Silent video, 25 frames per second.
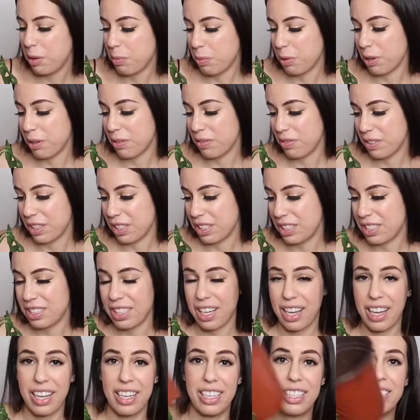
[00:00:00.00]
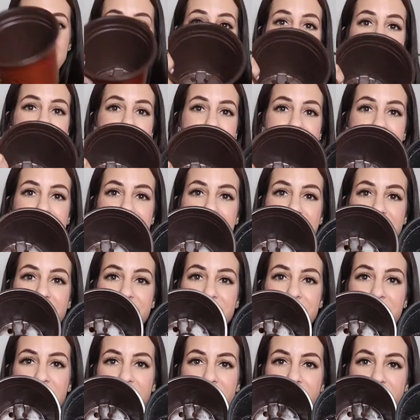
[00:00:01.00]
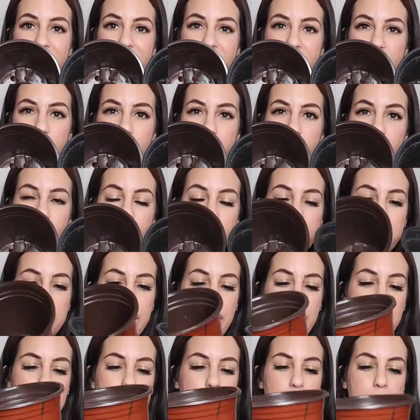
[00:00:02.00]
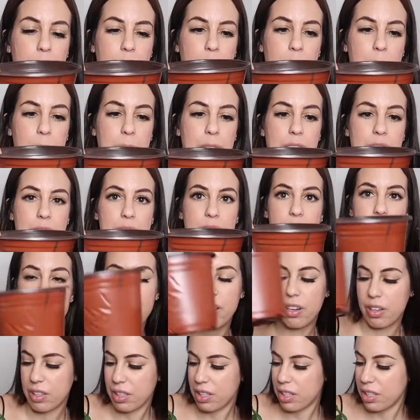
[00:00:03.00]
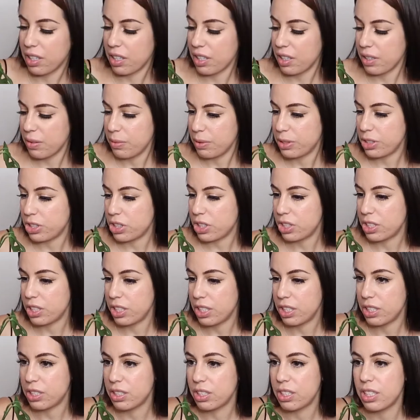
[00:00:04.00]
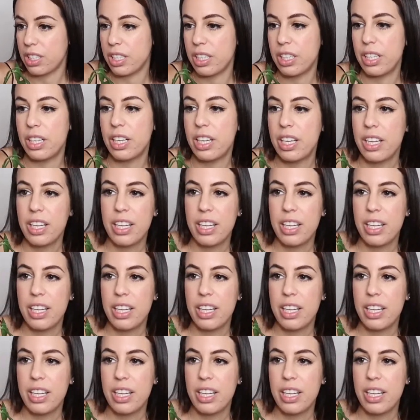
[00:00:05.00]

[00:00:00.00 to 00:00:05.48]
perfect size because it's like similar in diameter, but it's longer, which is good.